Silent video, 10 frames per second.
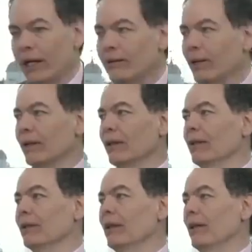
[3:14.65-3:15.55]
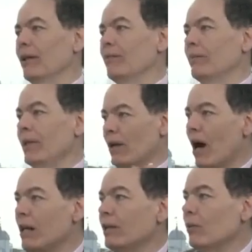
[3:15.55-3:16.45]
why in
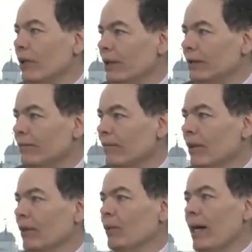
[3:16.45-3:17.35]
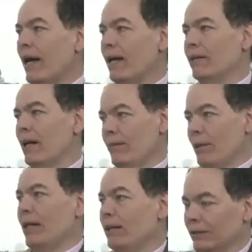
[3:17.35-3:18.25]
Hollywood, I
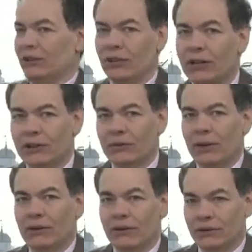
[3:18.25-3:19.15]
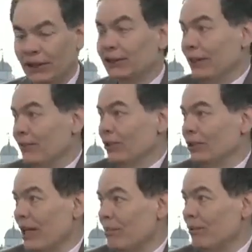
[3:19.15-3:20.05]
remember I had a discussion with Disney,
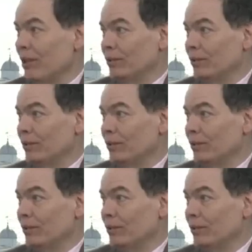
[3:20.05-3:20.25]
for example.